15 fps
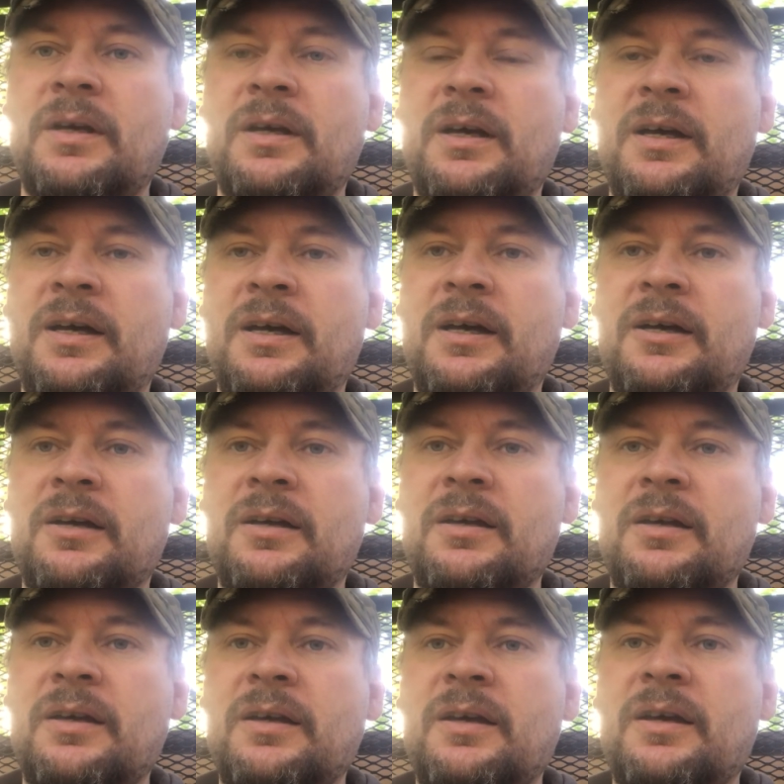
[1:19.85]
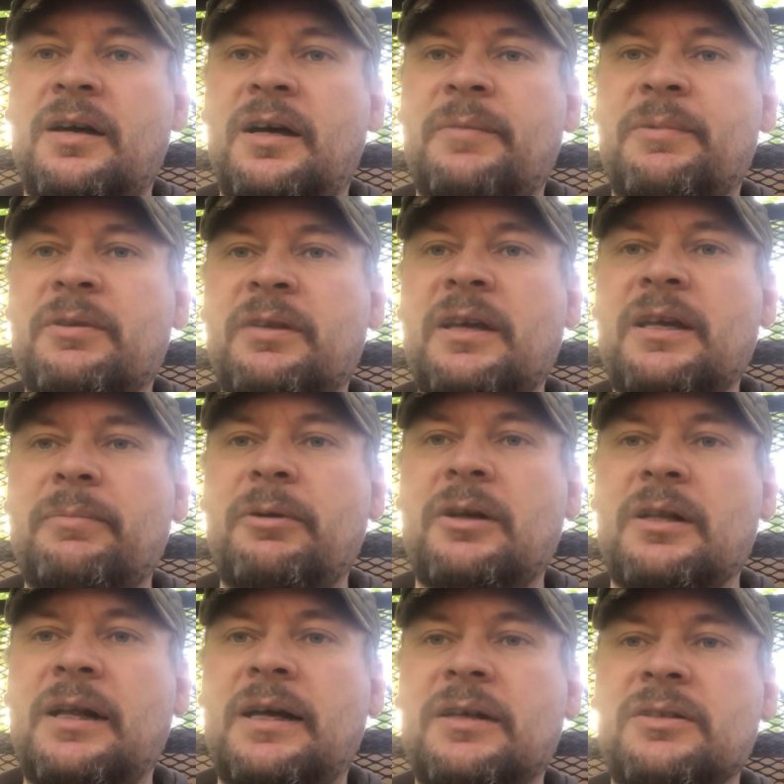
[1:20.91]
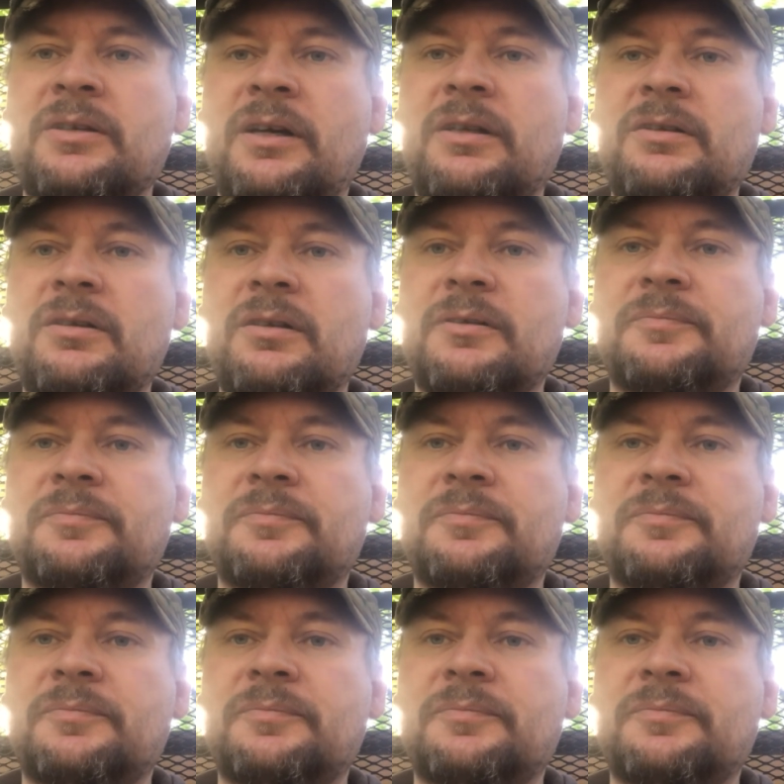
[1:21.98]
I've been thinking about it last night.